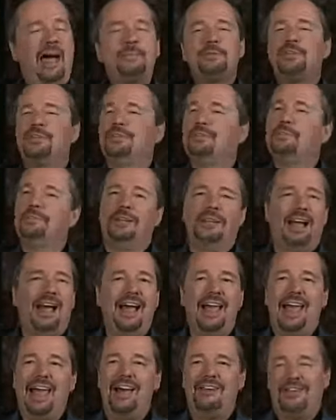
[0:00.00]
Absolutely,
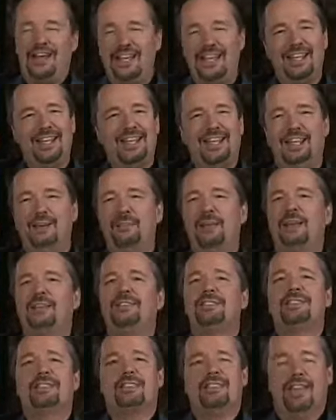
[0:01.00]
I have. I get
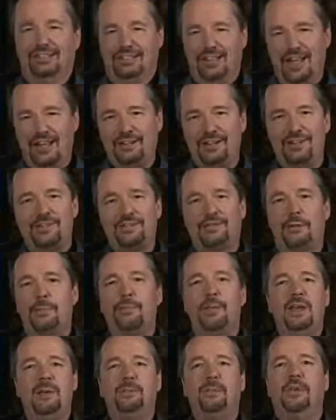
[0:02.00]
emails and, and letters
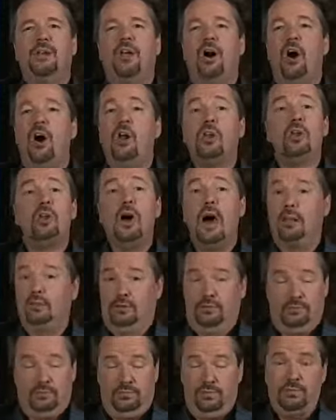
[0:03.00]
from people all,
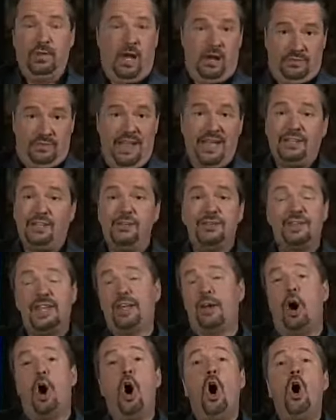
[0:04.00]
uh, like you
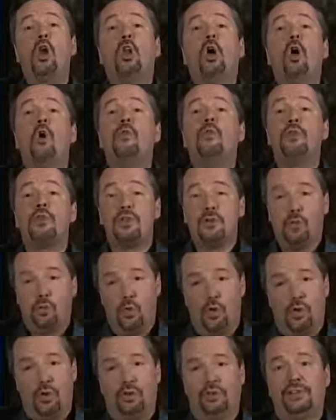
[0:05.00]
said, all over the
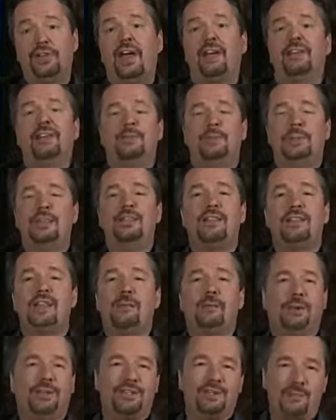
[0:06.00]
world telling me that
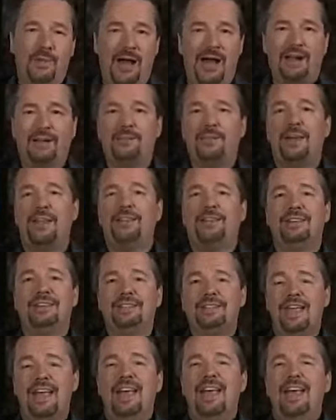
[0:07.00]
they were inspired by
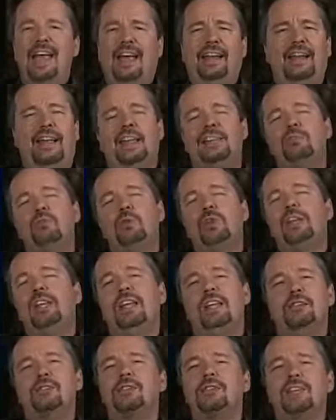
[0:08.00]
this. And it's really
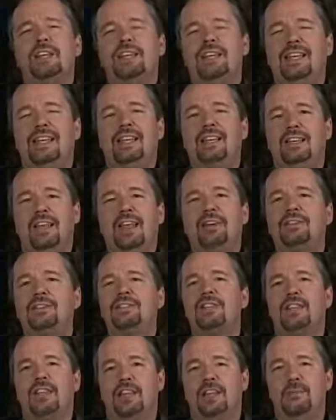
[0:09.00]
interesting to get
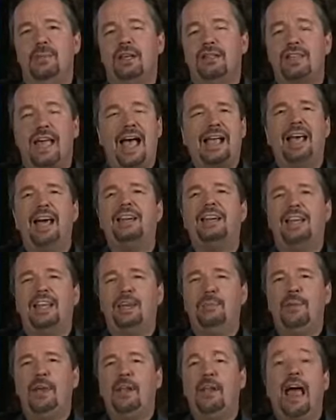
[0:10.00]
letters and emails. I got an
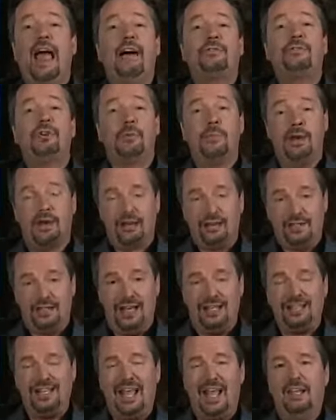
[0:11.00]
email after America's
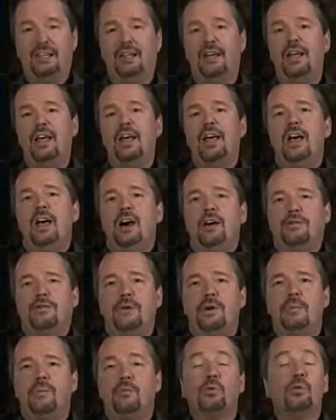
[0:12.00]
Got Talent uh,
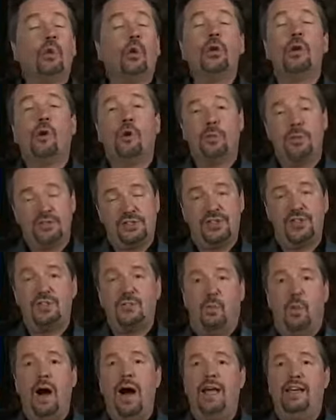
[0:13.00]
from Roy
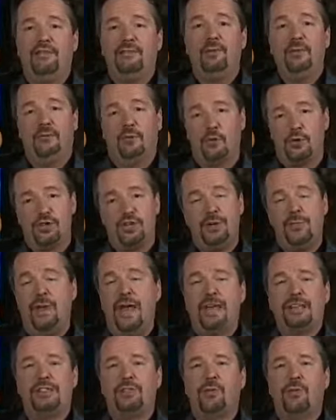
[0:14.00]
Orbison's wife before she
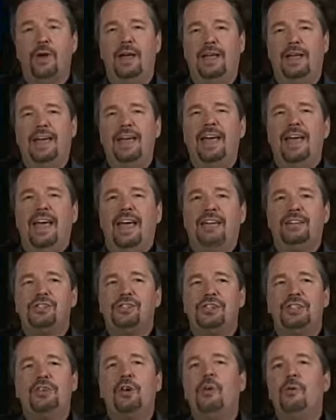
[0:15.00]
passed away, and
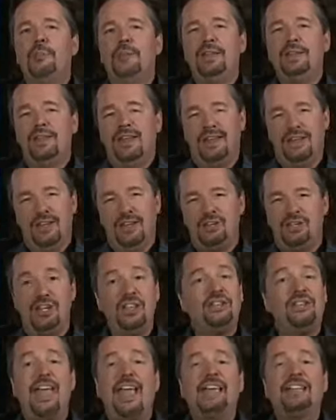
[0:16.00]
she told me that
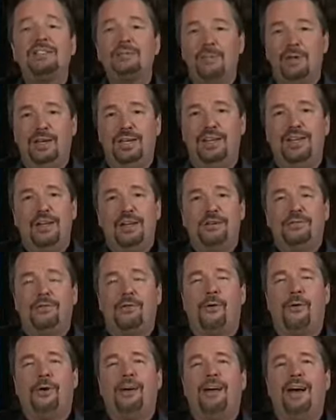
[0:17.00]
she thanked me
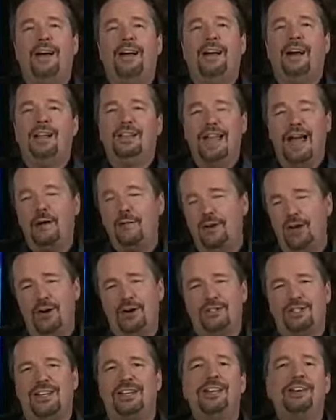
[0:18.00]
for uh, allowing
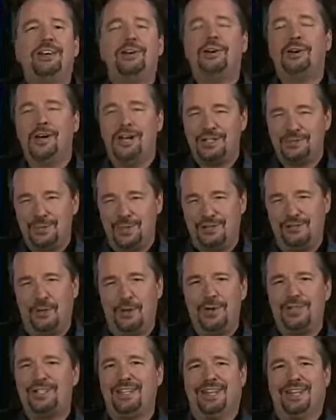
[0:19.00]
her to hear her husband's
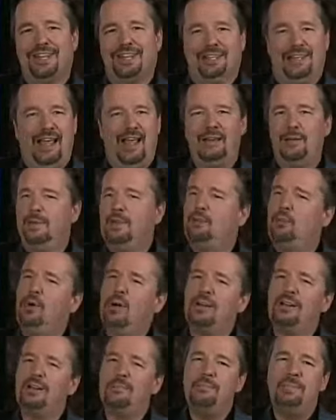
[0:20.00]
voice again. And I mean,
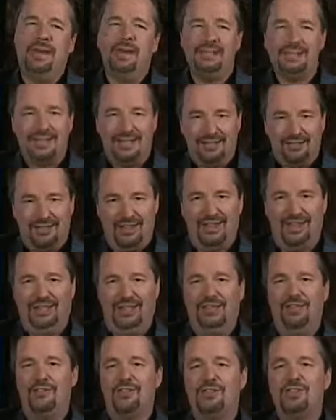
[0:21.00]
what an amazing
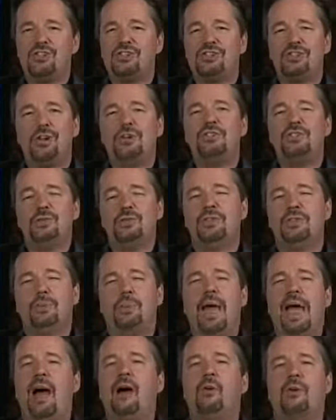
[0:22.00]
thing! You know, that just shows you the
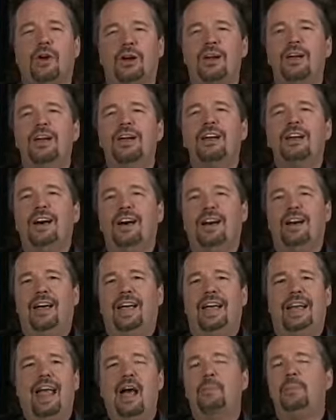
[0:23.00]
power uh,
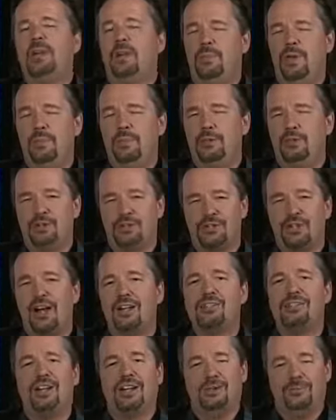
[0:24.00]
and how many people you're
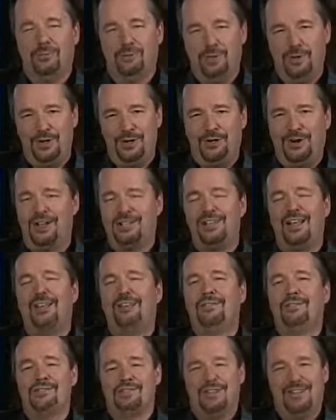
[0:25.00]
touching when you're on
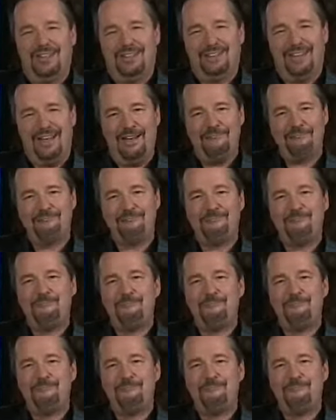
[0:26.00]
television like that.